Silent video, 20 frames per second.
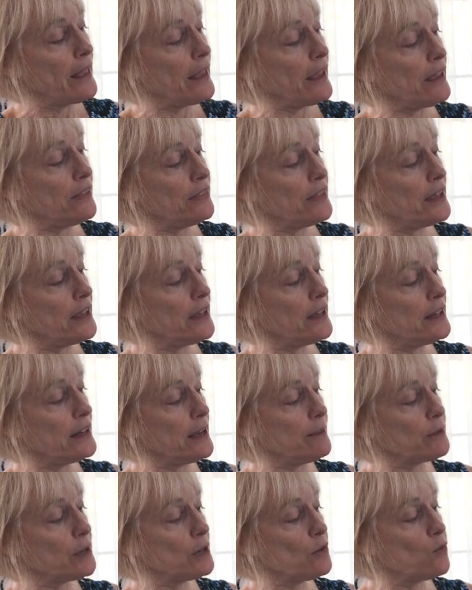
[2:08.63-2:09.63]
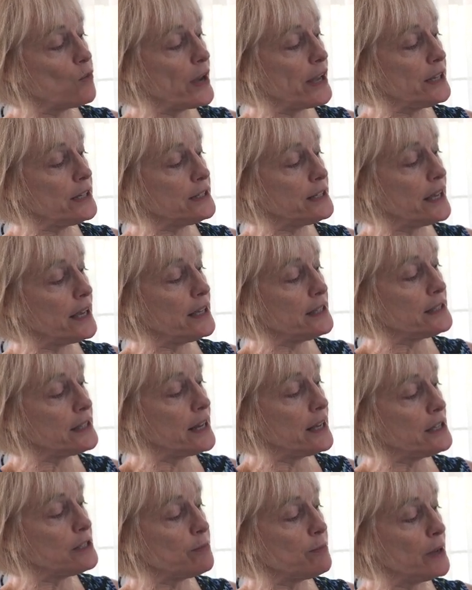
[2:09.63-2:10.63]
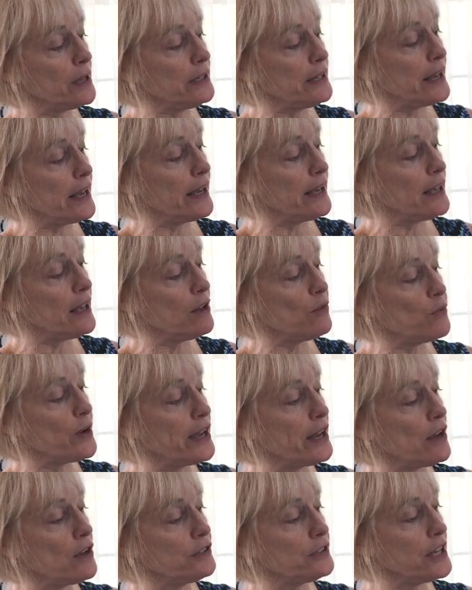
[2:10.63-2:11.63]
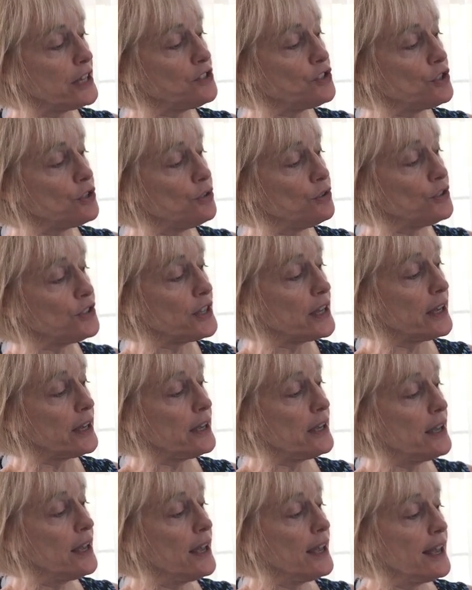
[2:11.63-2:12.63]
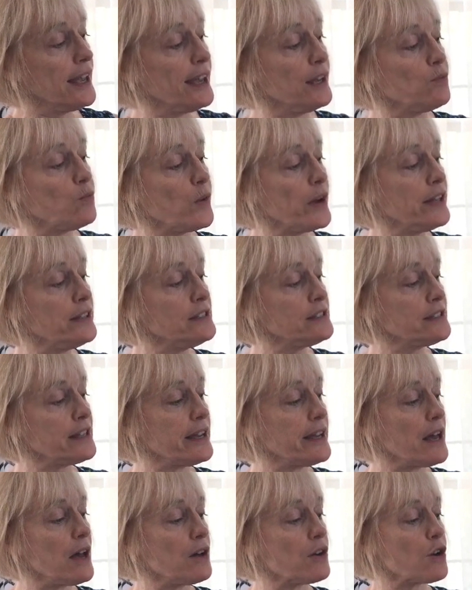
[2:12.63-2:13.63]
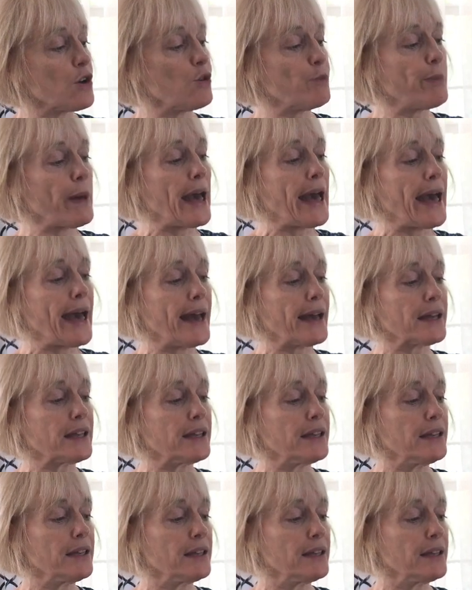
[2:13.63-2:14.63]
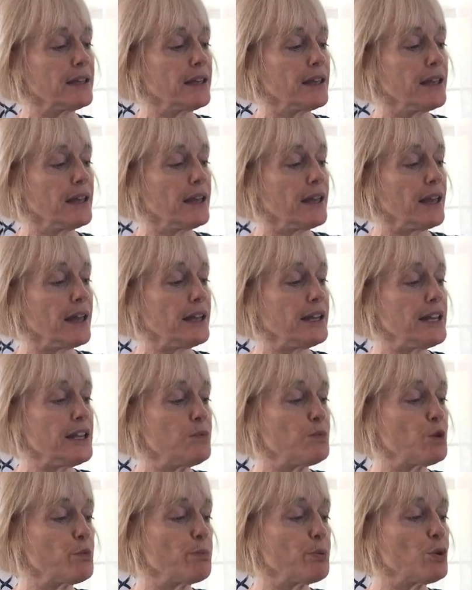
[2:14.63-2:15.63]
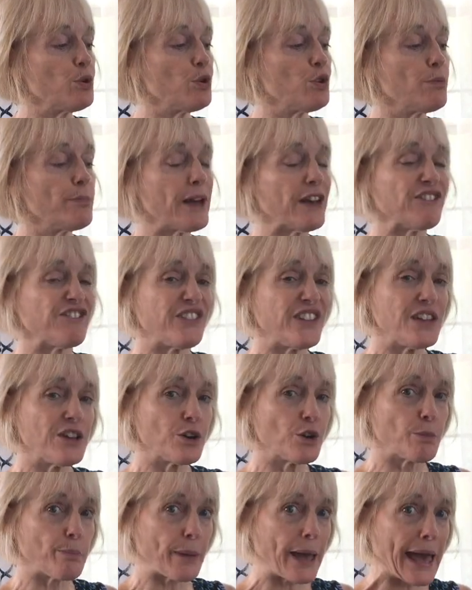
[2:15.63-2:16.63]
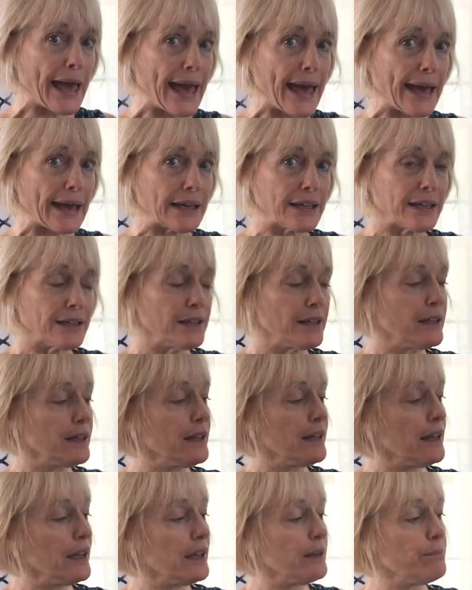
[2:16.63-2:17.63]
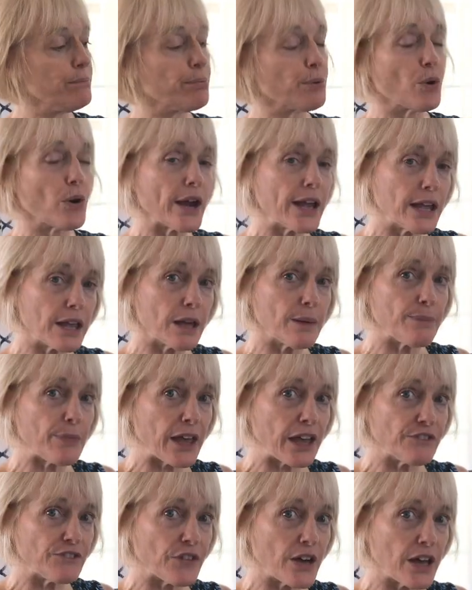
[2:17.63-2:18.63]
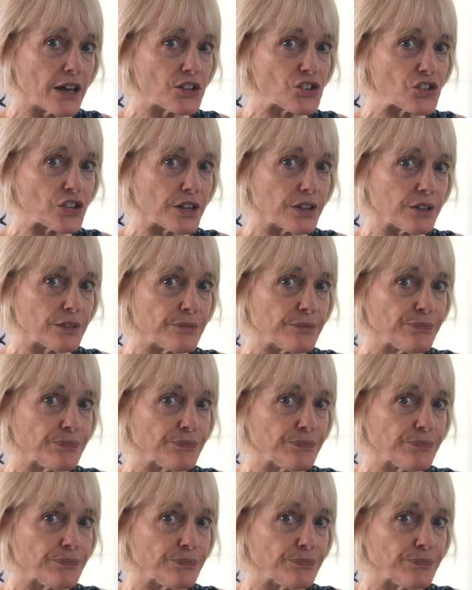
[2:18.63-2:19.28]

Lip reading: And then I'm going to wait a day. Today's Monday. I'll wait all day Tuesday. And Wednesday I'll go back and he will pull my finger back and break up that fascia.